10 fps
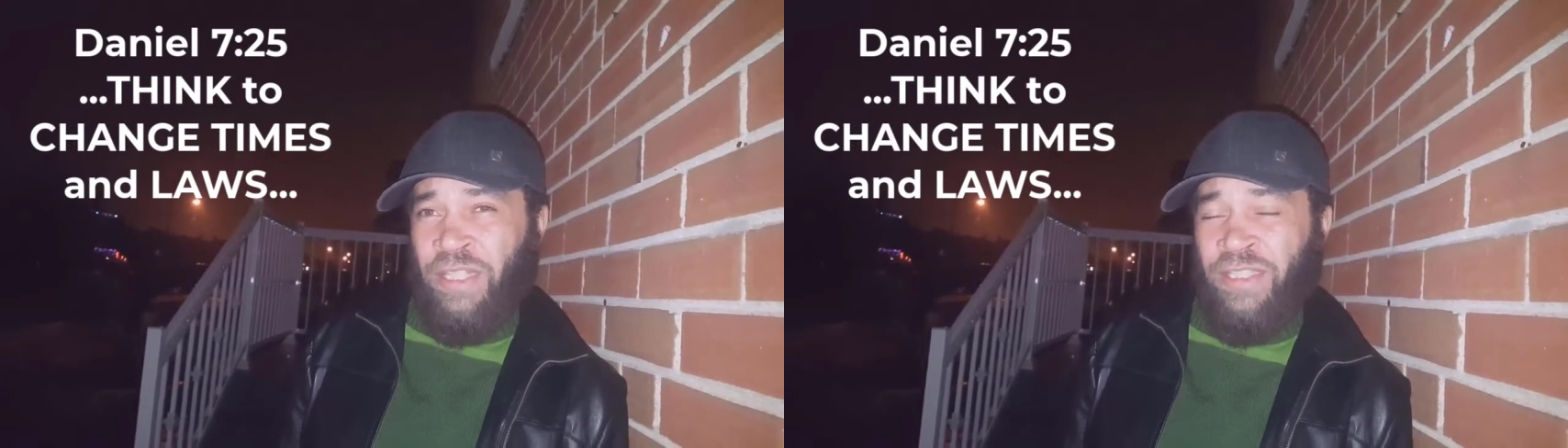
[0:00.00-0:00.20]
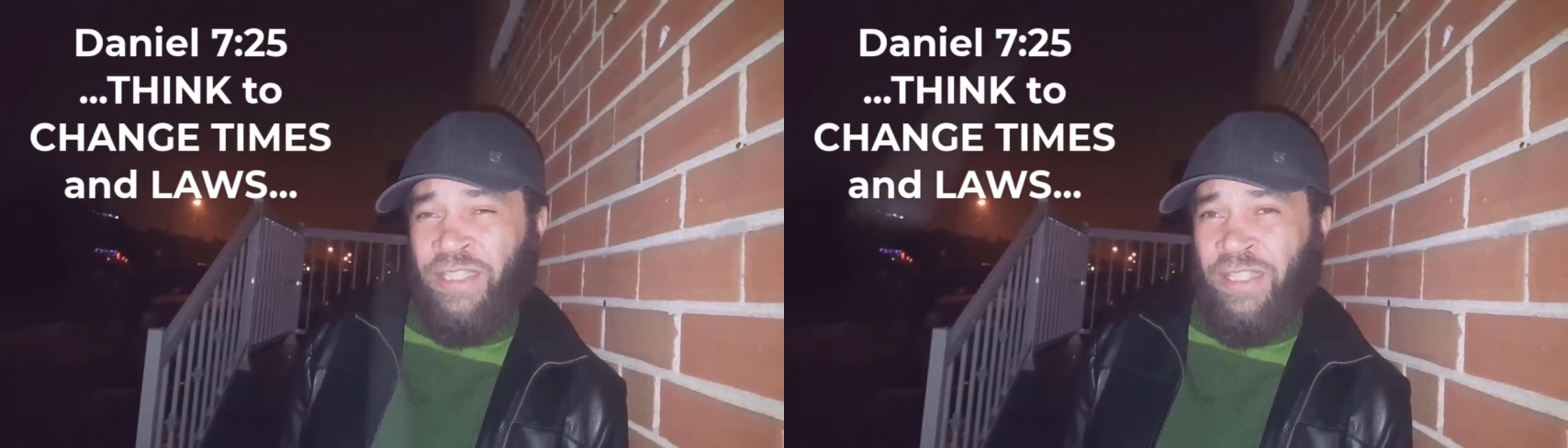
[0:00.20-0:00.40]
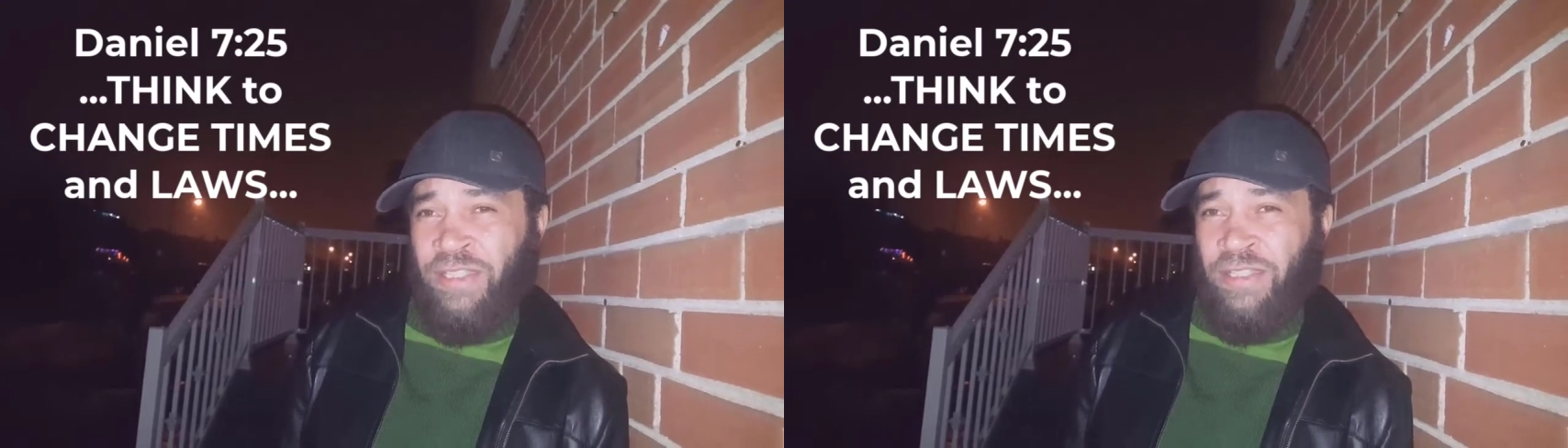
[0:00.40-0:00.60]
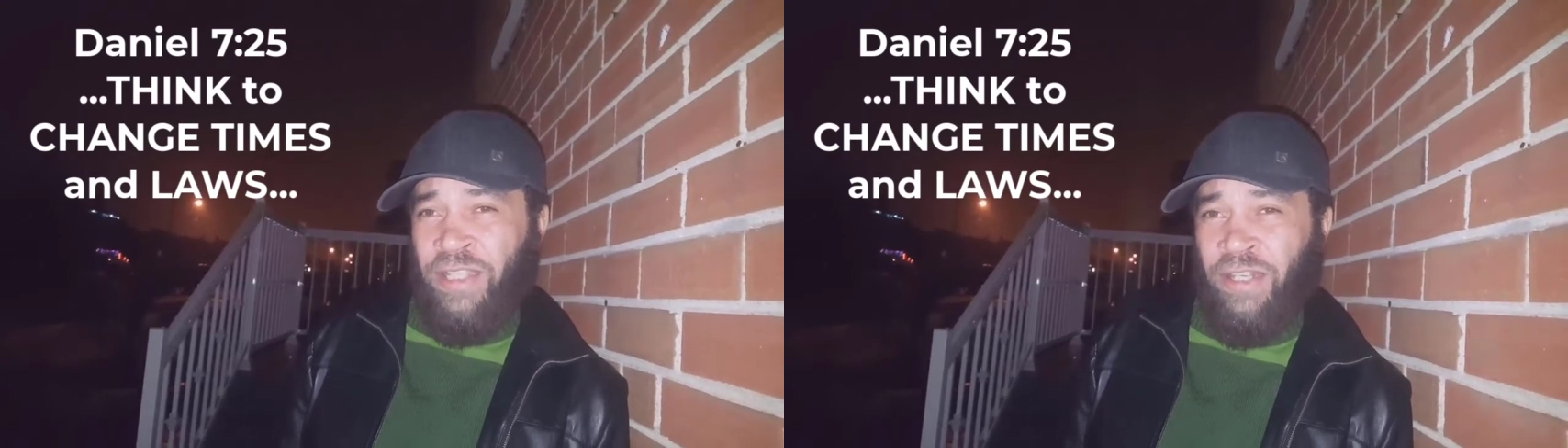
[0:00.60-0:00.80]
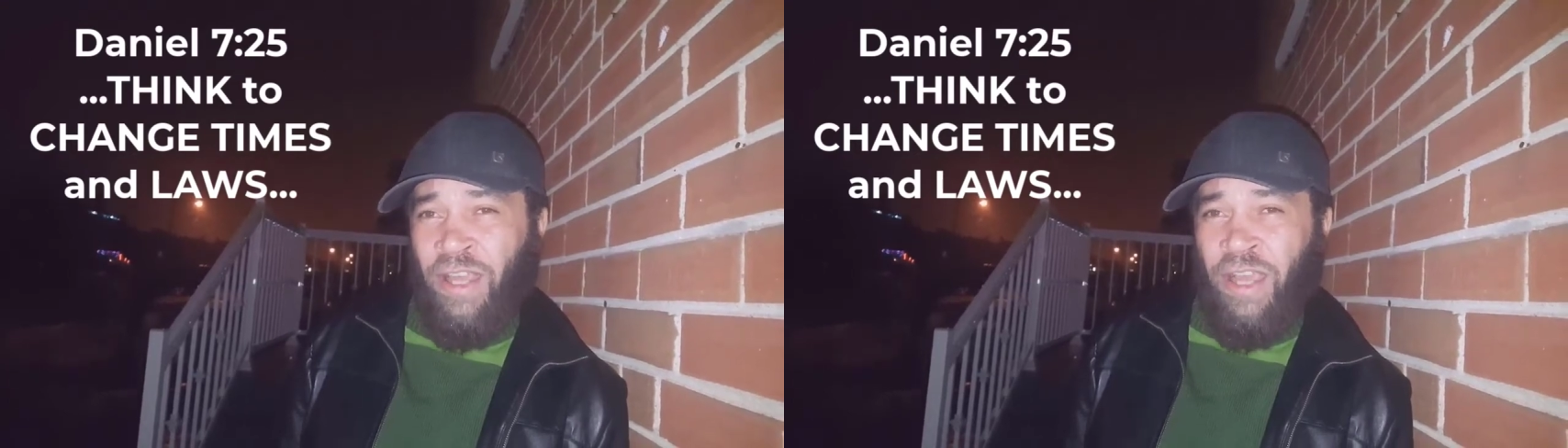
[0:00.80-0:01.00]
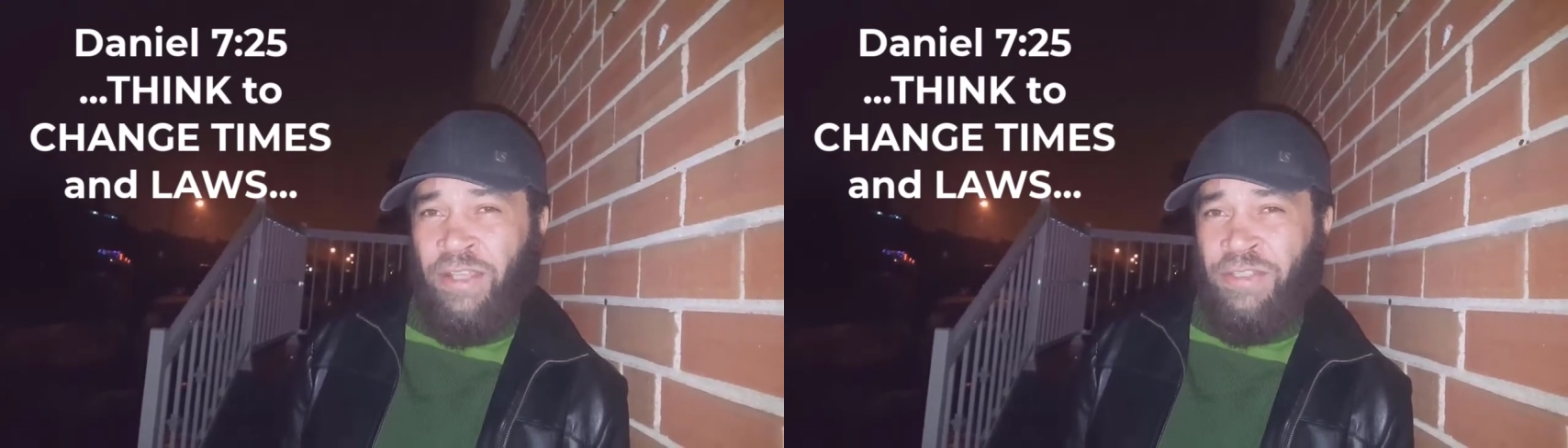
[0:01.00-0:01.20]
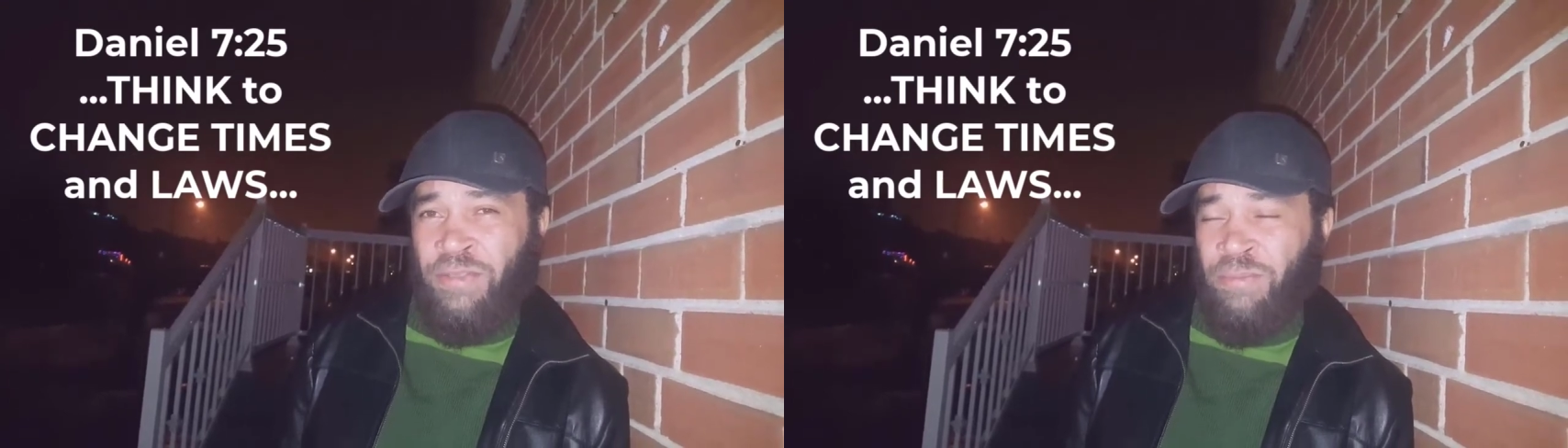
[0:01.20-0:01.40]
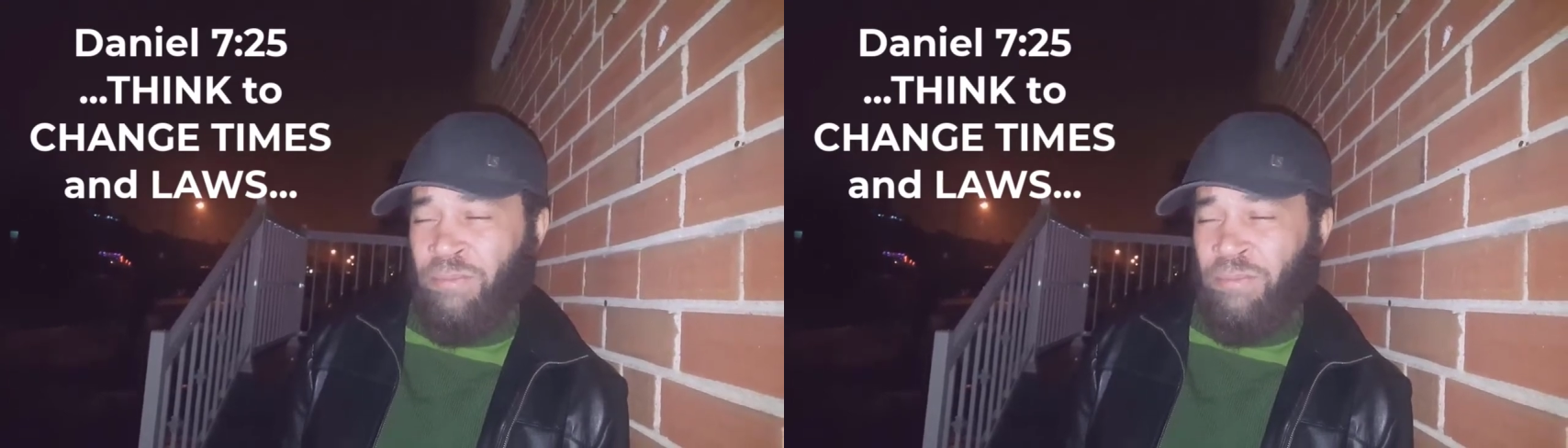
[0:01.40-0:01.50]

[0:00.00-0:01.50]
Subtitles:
and seasons and laws.